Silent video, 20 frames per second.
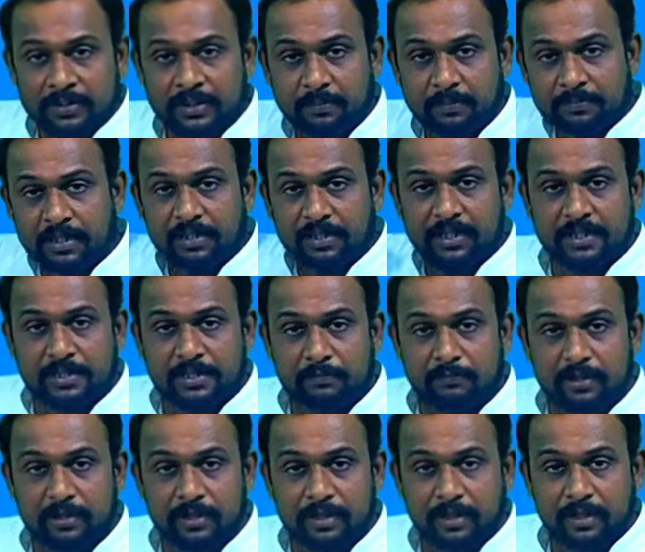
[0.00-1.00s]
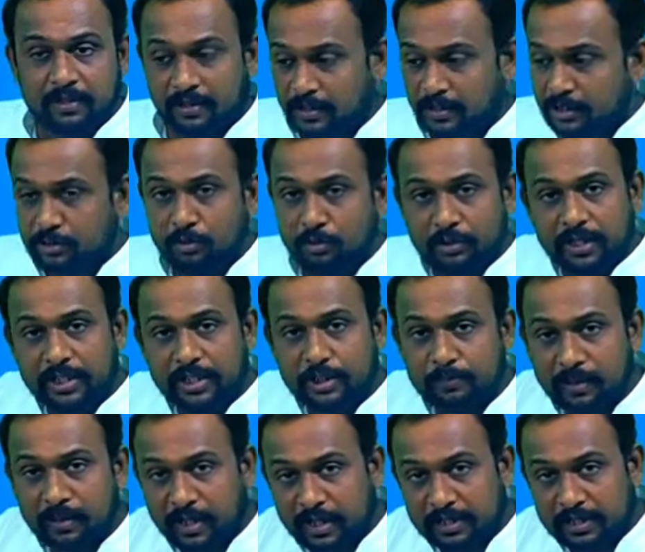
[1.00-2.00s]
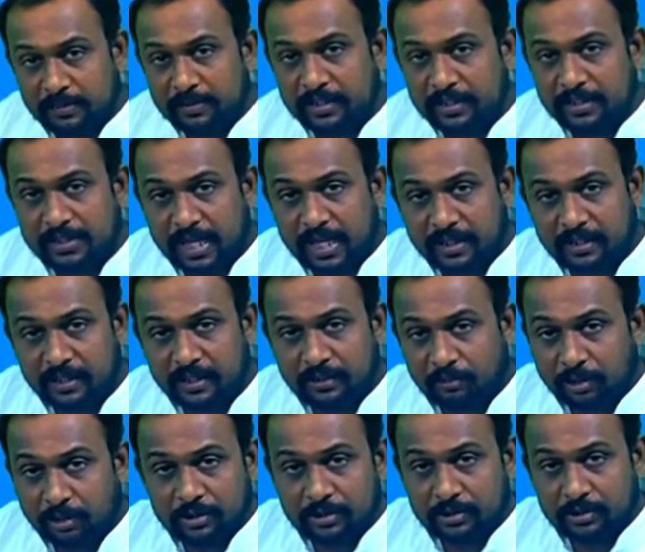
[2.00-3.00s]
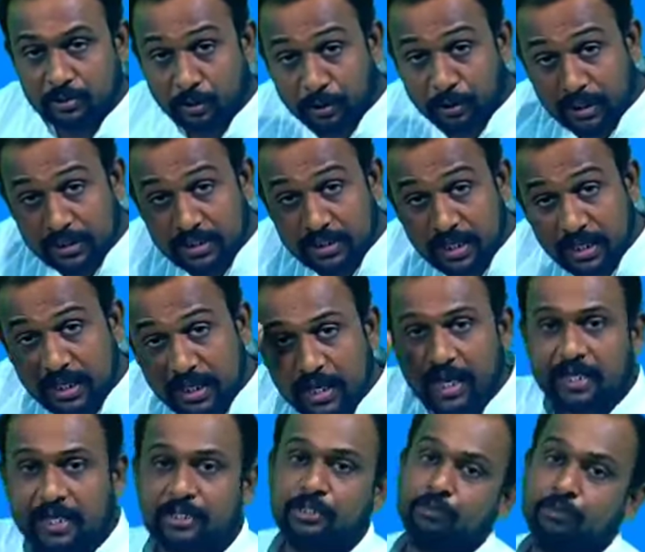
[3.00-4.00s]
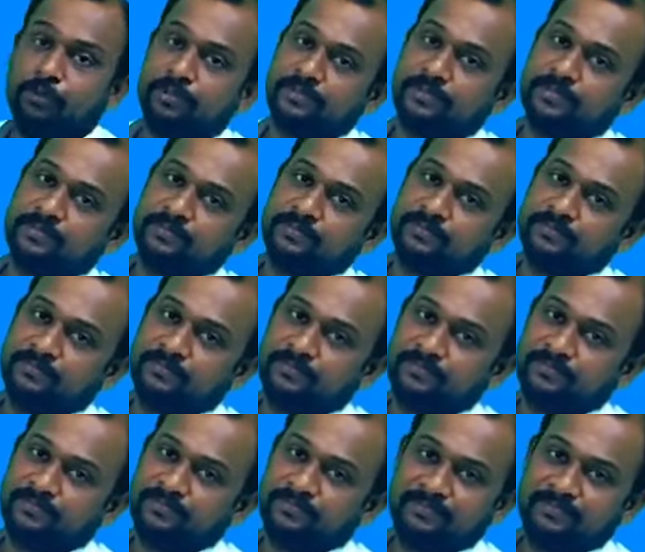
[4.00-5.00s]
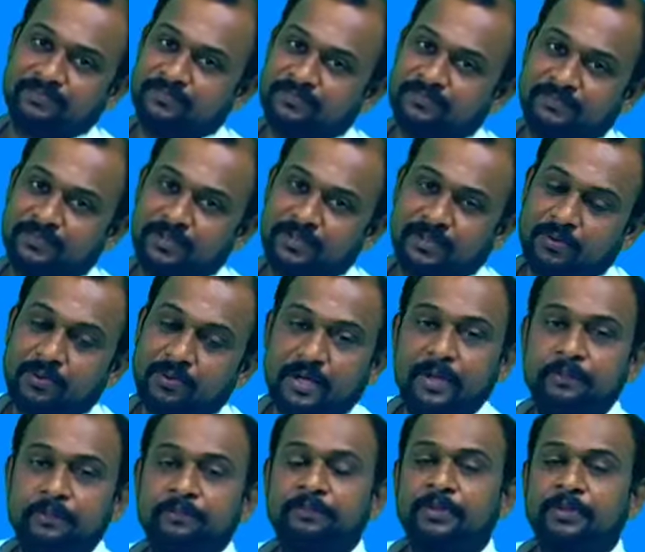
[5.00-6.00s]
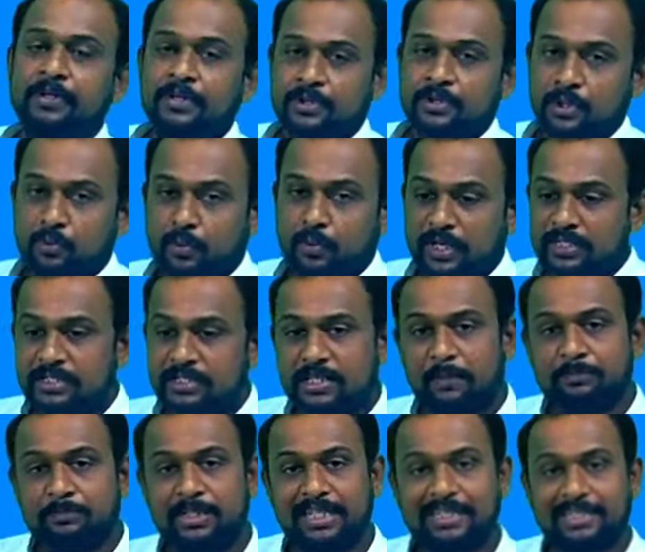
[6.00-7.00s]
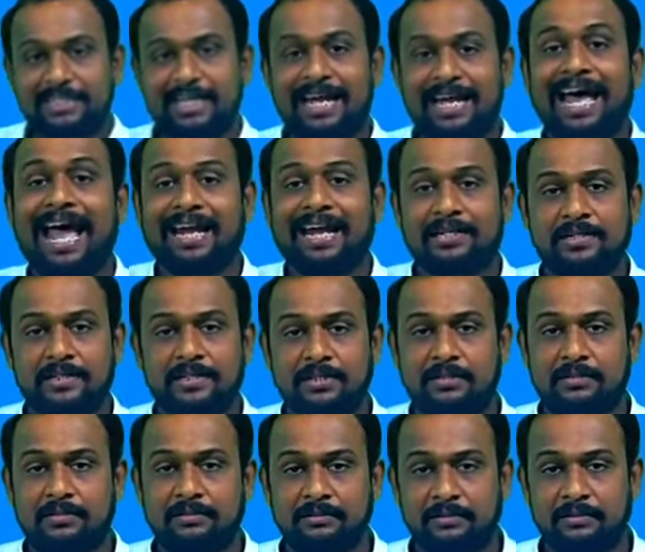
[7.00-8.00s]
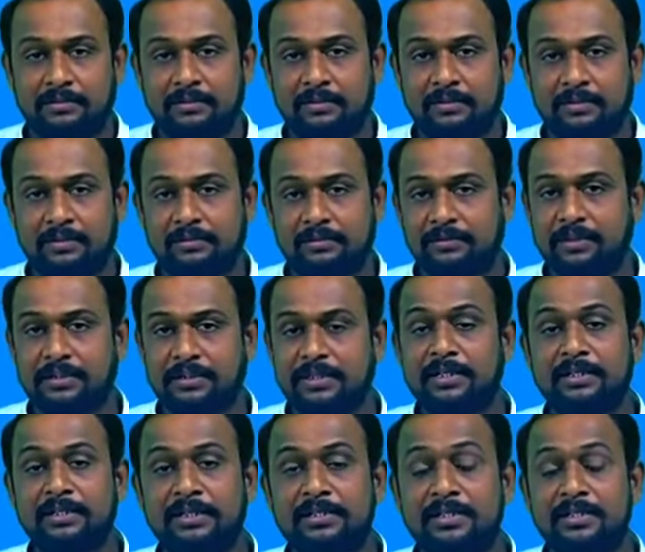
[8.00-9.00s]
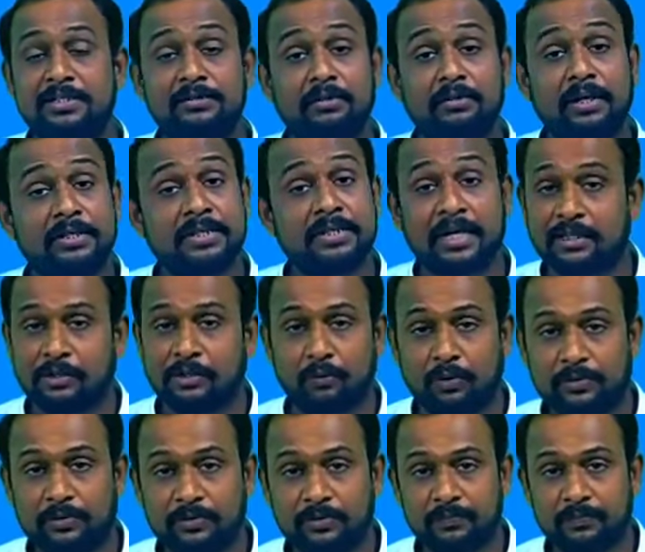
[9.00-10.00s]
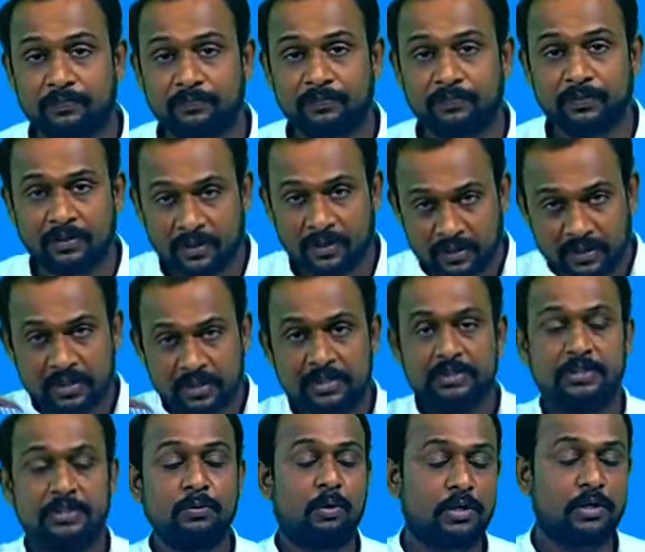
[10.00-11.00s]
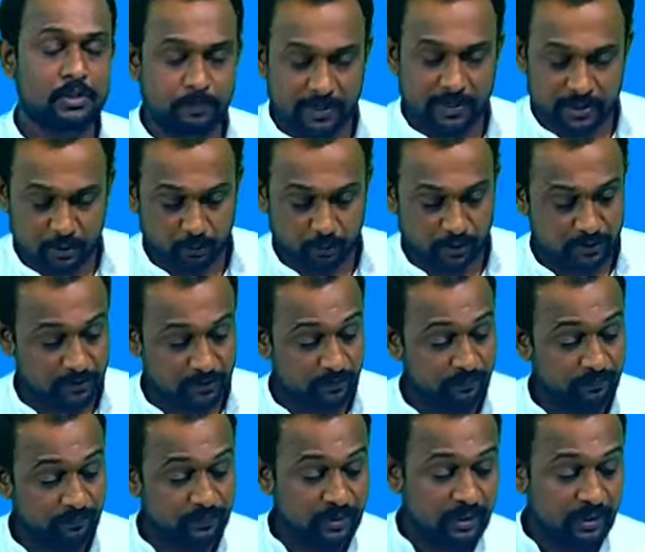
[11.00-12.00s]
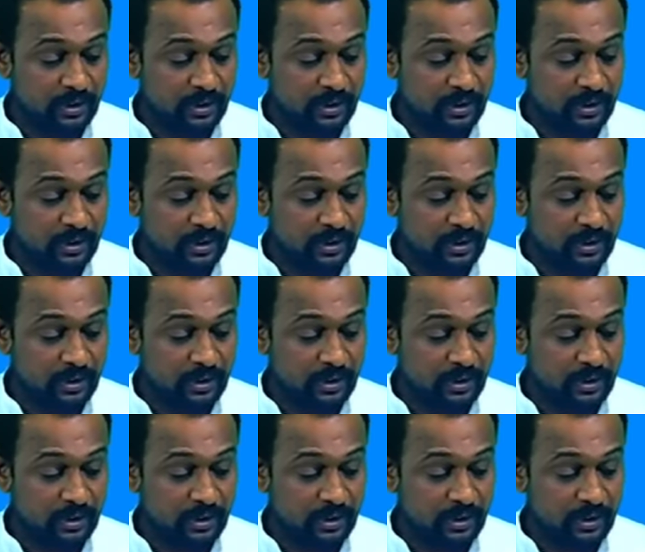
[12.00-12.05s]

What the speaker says: Subject does some work here. Lijo eats banana. Subject is acting, right? So it is active voice. Okay, so when subject acts, the sentence is known as active voice. See, what is passive voice?